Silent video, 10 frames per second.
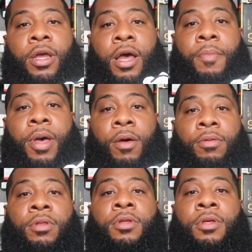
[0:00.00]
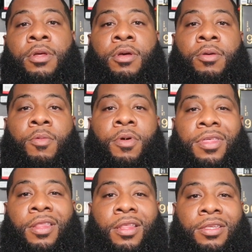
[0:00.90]
I'm out
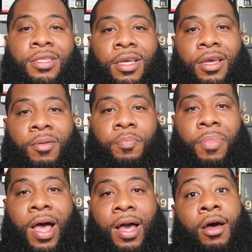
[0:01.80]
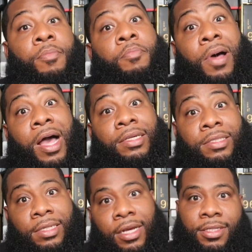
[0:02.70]
with another sneaker
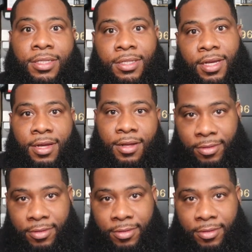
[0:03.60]
unboxing, I should say.